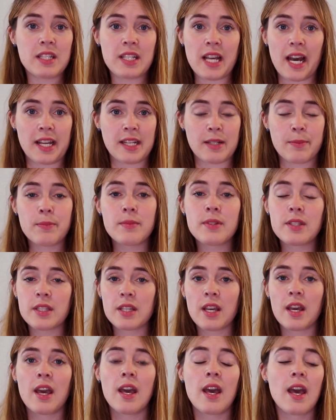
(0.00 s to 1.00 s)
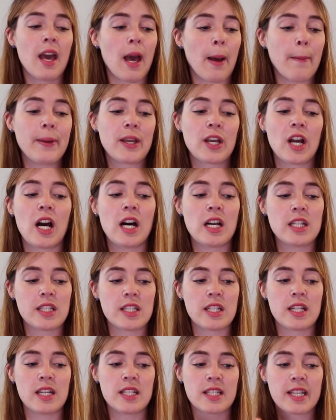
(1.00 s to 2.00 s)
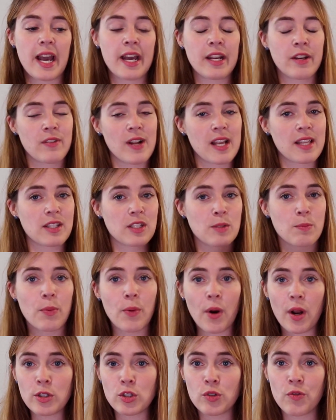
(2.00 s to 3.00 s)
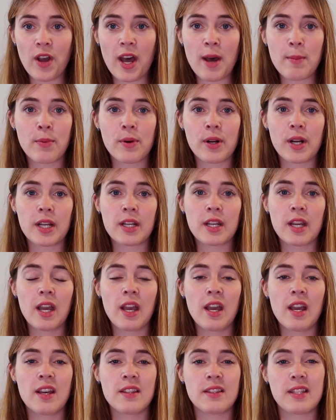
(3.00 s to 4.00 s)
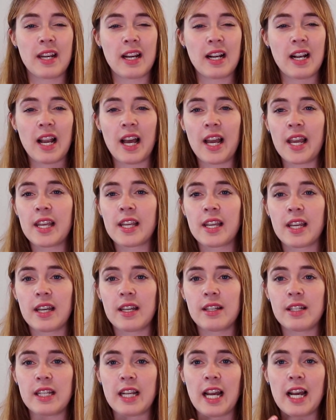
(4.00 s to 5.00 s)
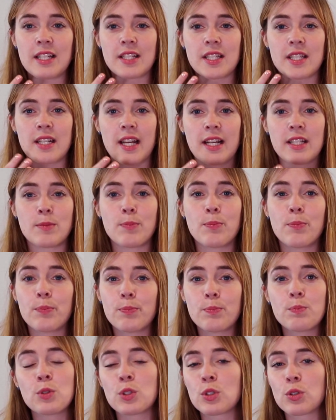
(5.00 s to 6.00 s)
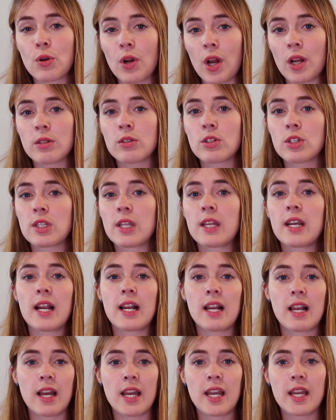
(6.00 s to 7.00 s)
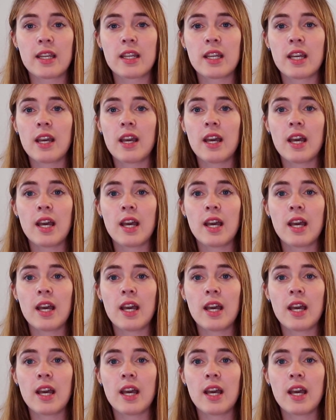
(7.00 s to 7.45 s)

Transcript: items, because it is kind of this brushed fabric that I like. It has the nice scrunch that I like.